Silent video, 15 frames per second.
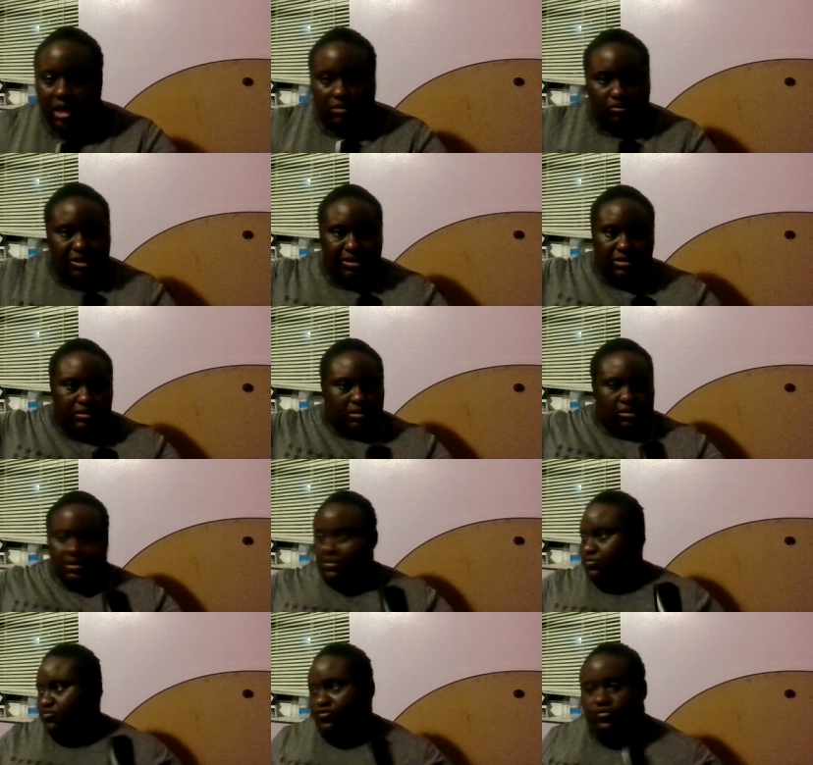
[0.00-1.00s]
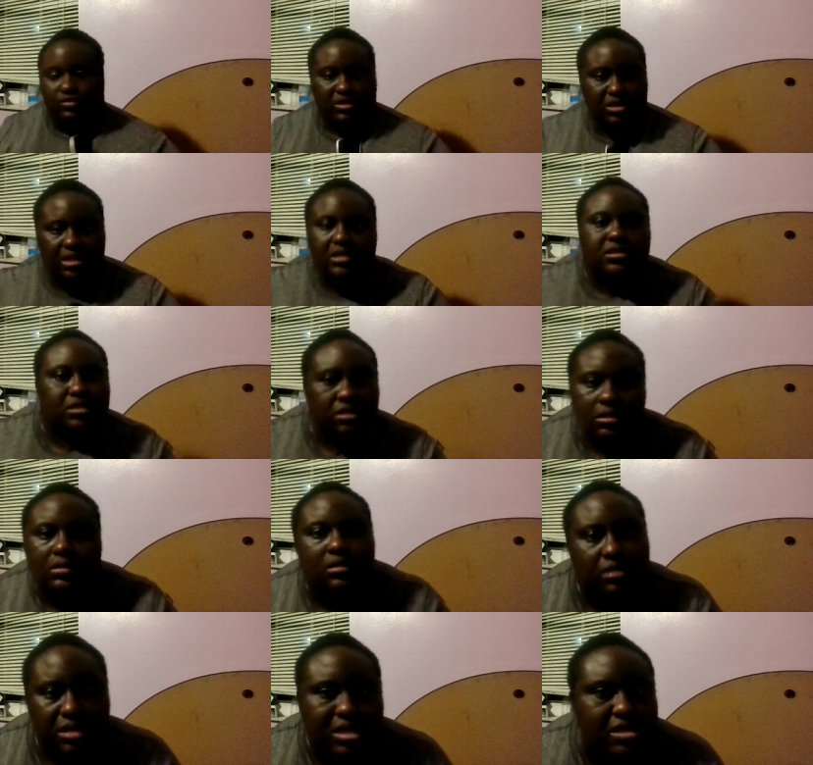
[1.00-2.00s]
Been since
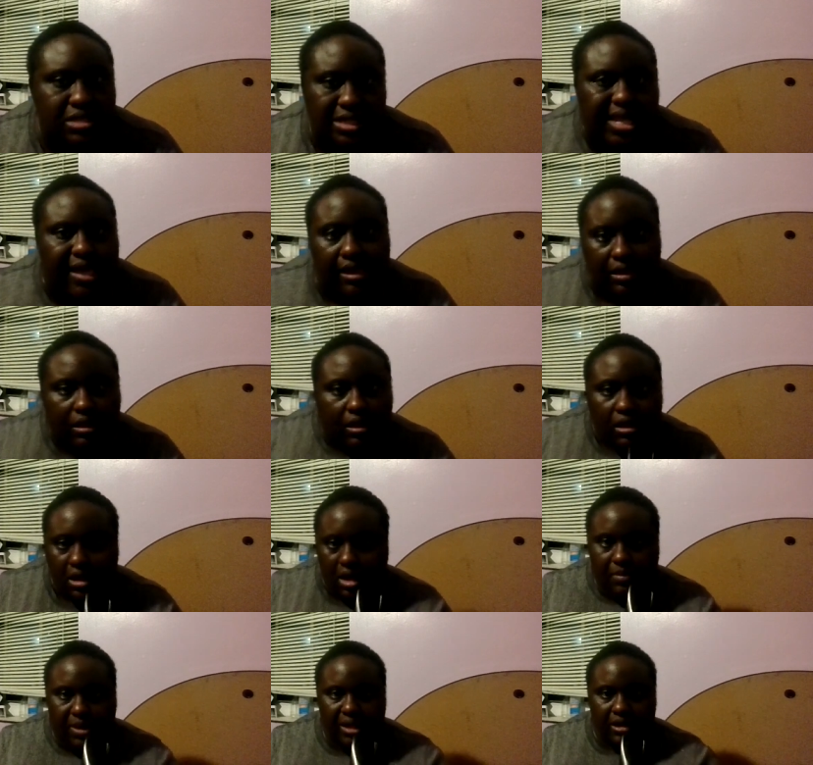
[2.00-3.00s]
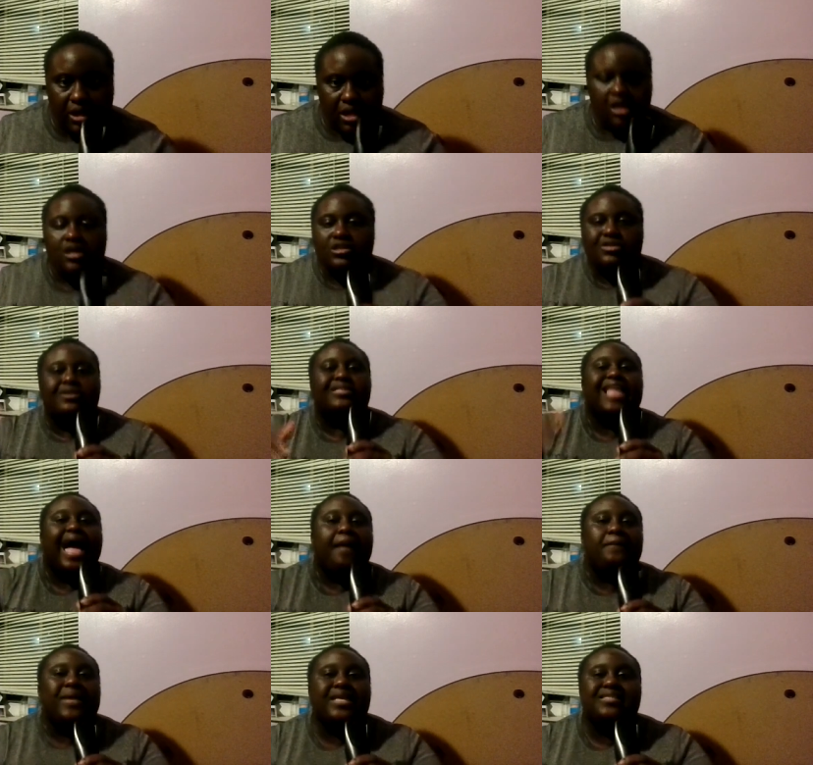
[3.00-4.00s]
since like you know what I mean? So
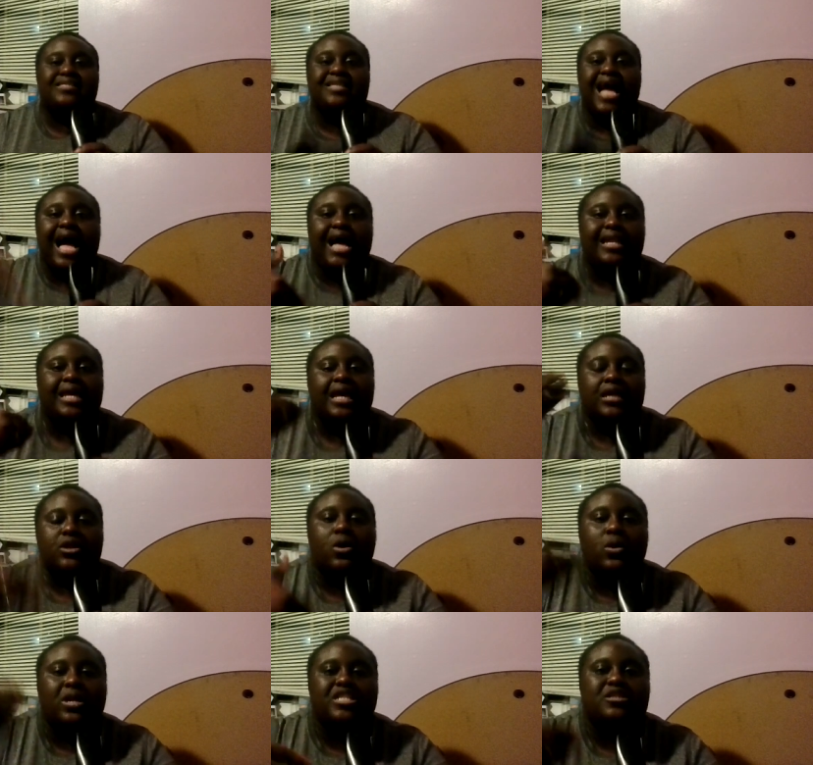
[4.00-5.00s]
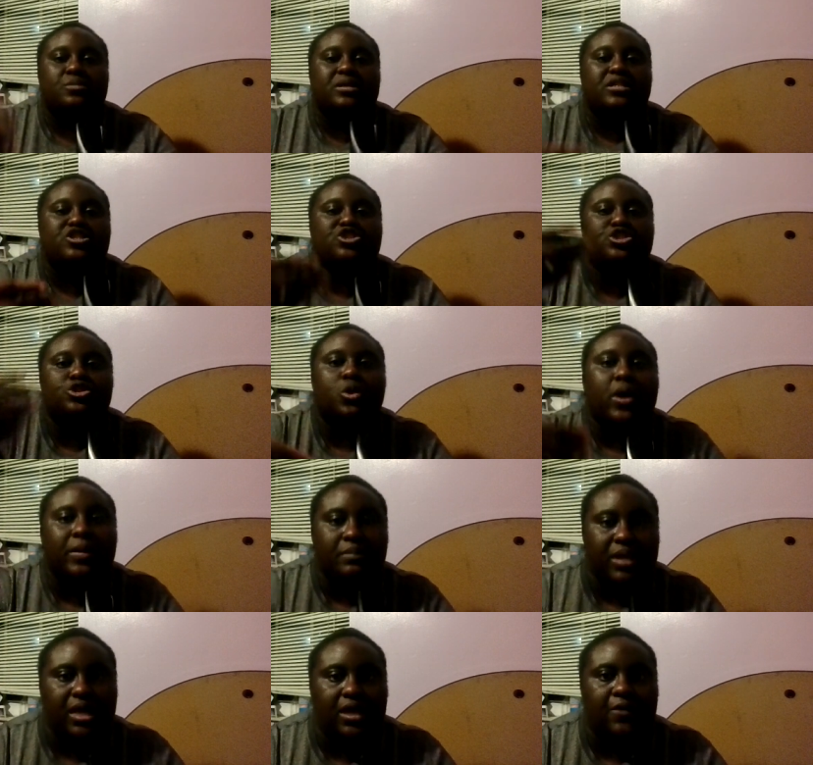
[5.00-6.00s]
that means God, the Holy Spirit is showing
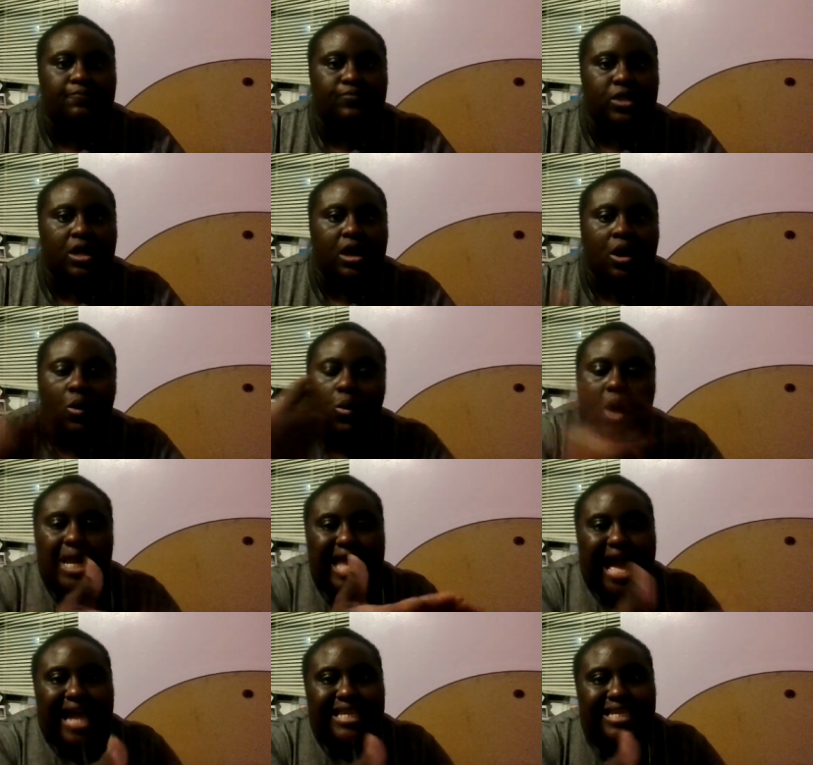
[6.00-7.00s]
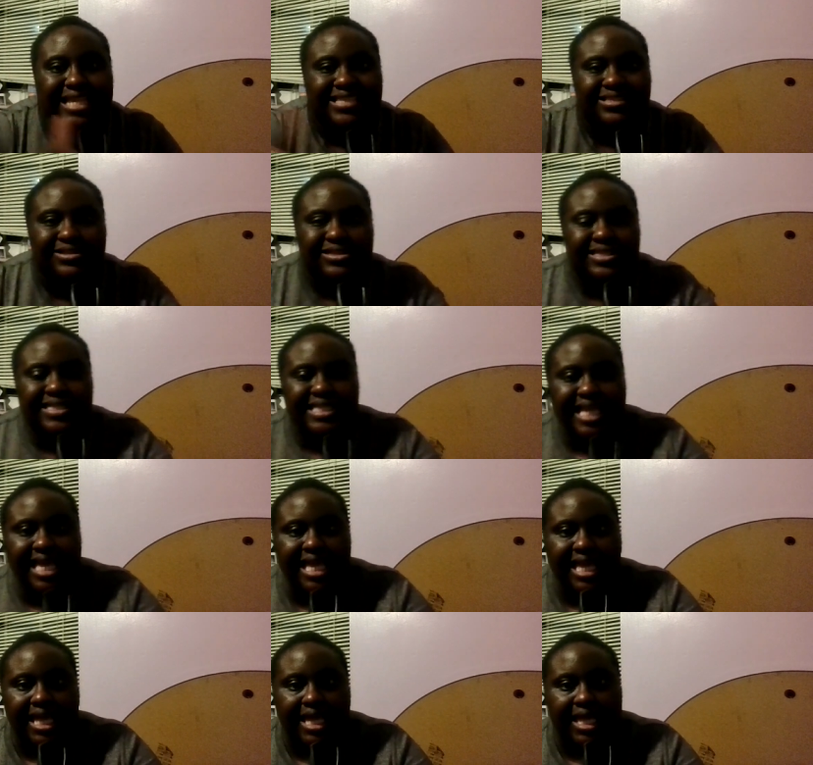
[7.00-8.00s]
me what I need to
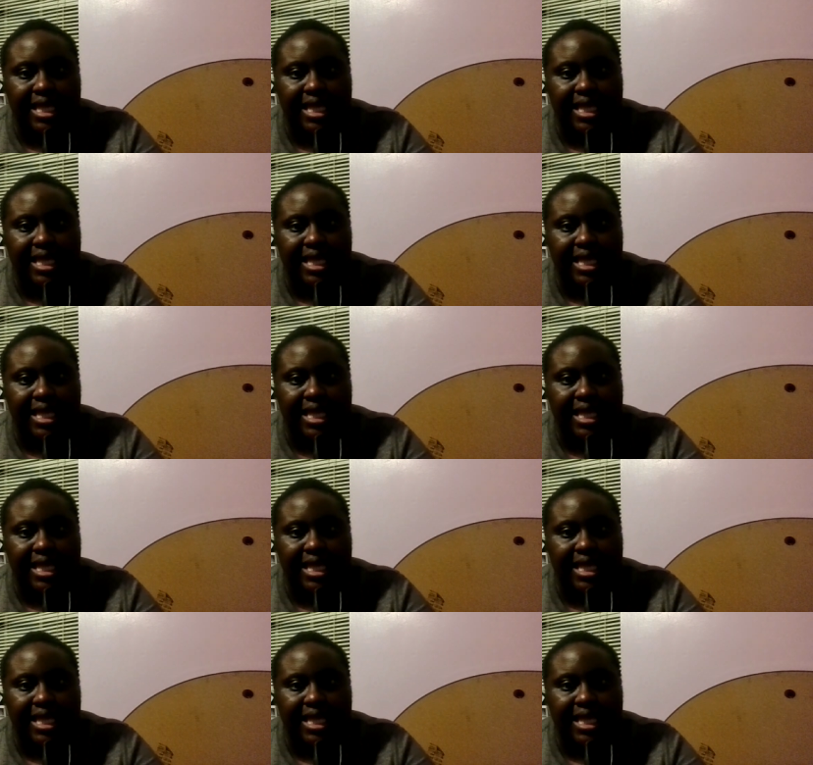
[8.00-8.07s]
see